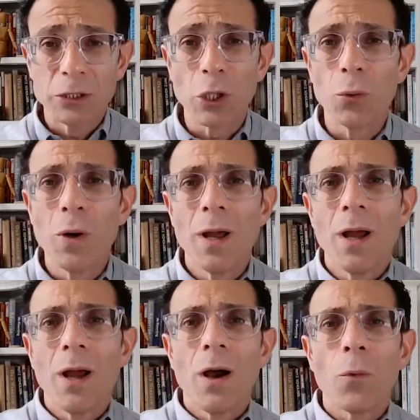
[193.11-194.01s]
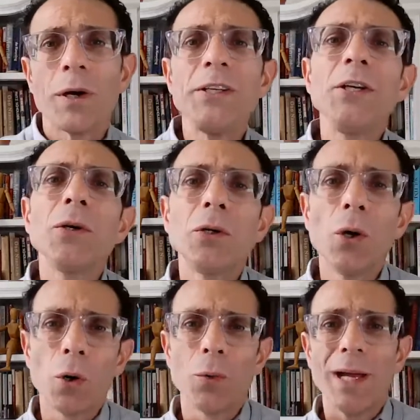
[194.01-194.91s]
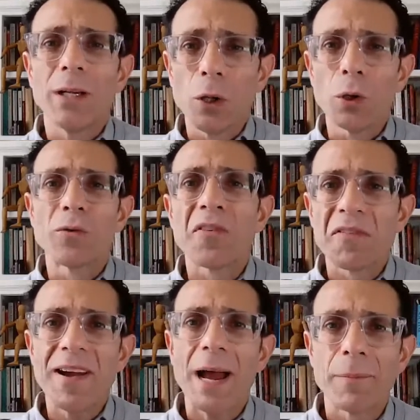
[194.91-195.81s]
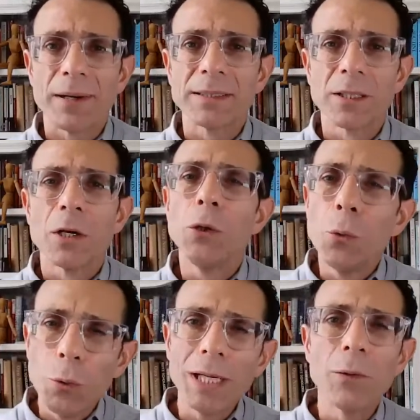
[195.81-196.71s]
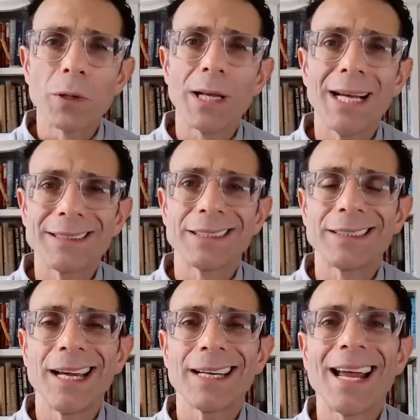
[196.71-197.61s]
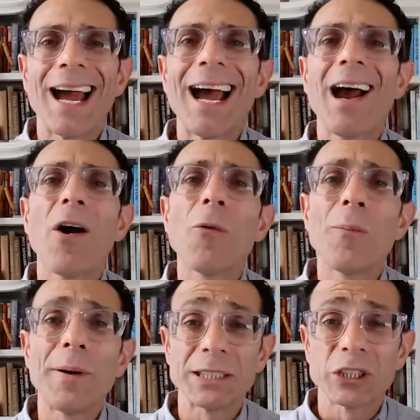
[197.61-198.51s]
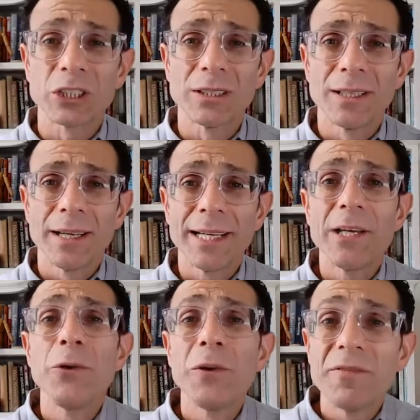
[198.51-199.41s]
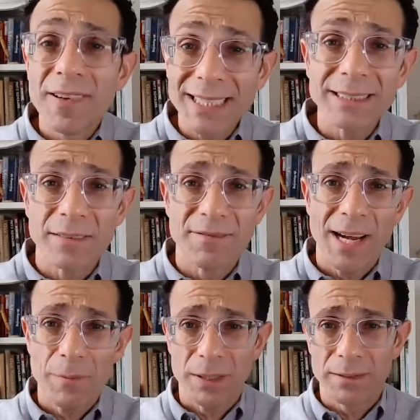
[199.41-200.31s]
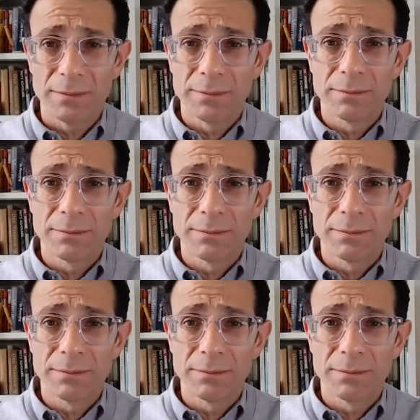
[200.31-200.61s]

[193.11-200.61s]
So when you go and look for fabrics, you really want to understand how much can you invest in fabric.